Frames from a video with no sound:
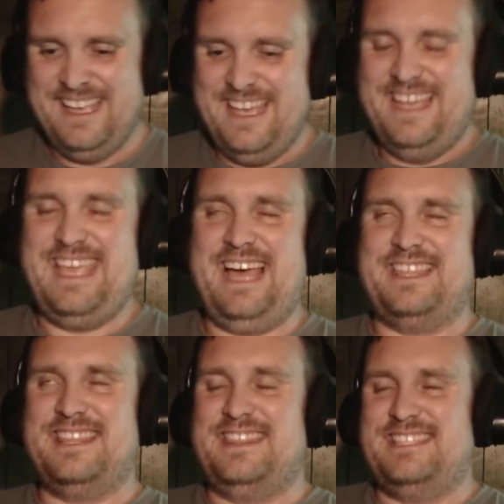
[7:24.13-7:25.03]
Yeah,
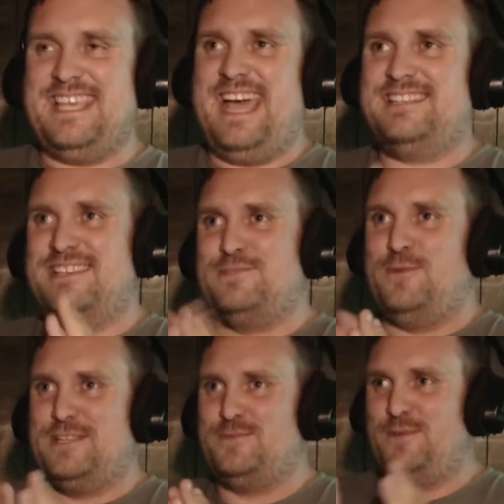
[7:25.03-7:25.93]
the text is
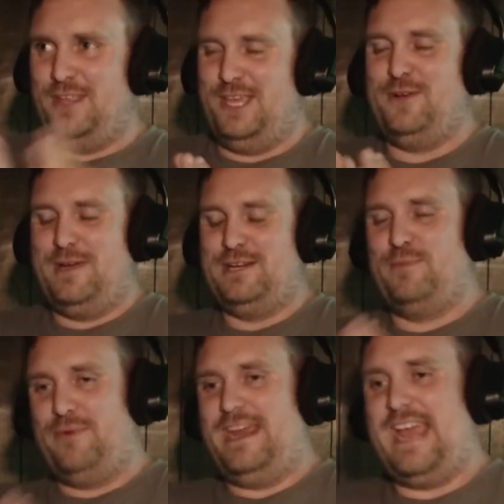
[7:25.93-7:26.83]
what's really going to bring